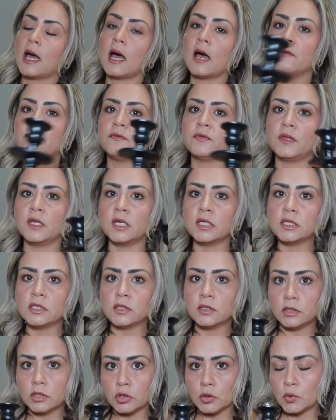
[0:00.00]
I have these
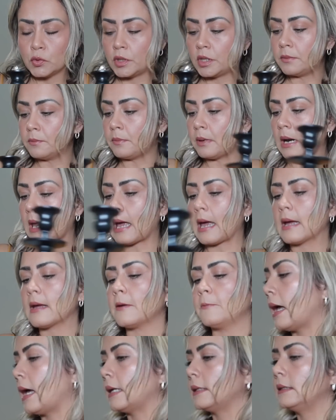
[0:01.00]
two in
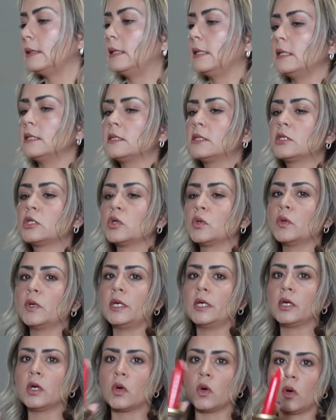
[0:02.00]
black and these two
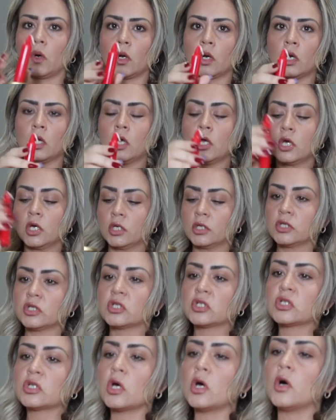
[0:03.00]
in gold.
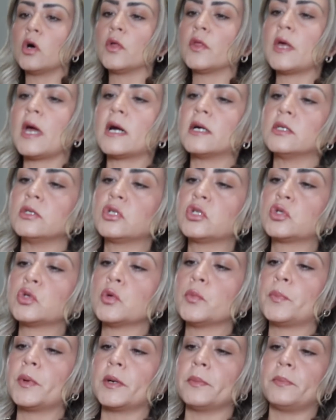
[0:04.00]
So they are
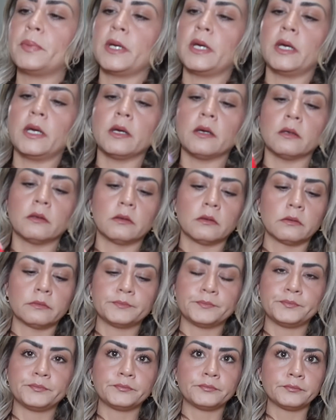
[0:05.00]
super big.
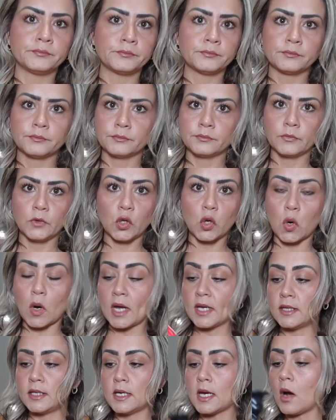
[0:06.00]
No
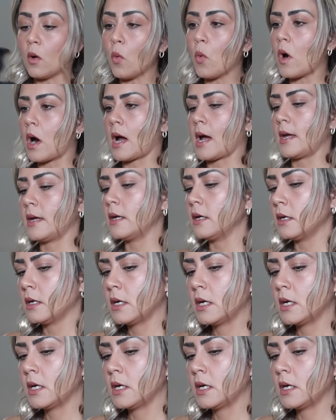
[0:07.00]
idea why.